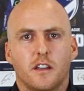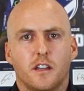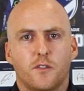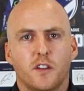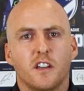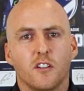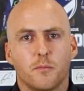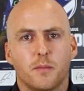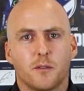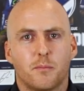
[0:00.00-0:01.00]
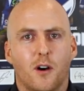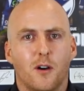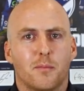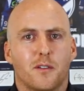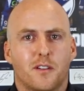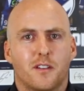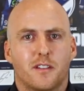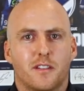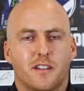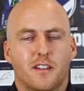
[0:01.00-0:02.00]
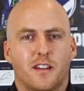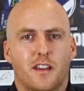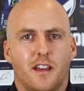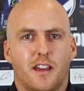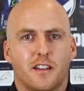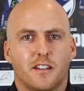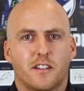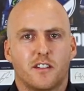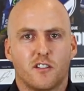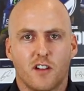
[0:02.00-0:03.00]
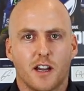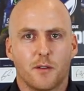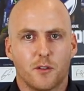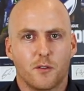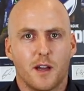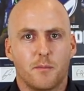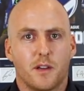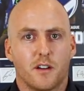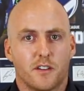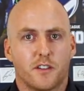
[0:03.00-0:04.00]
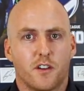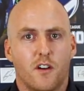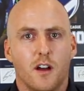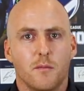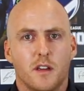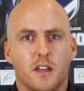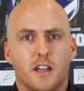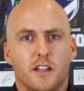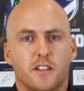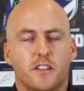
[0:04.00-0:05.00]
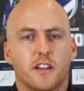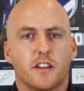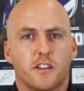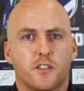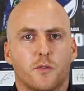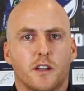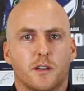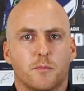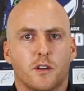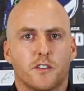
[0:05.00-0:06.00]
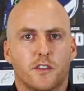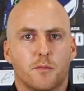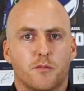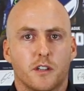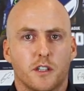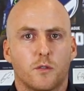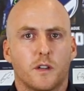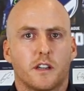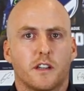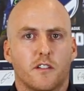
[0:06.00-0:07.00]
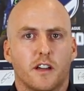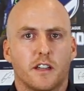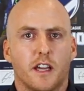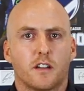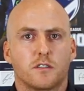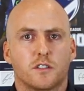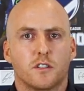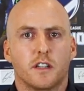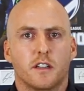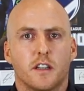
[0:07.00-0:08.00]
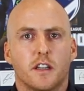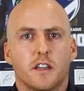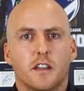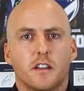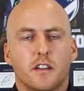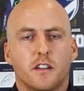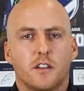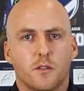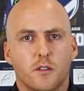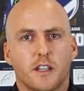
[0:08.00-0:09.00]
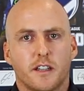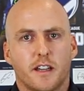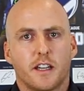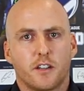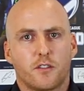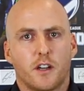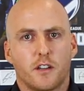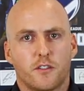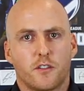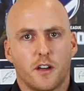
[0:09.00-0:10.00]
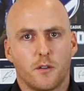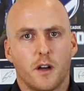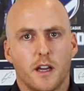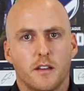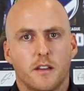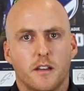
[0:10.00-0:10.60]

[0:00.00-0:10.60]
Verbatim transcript: If you hear a big pop and you're unable to weight bear at the time and you see that the swelling blows up really quickly around the ankle joint, you want to get that x-rayed straight away.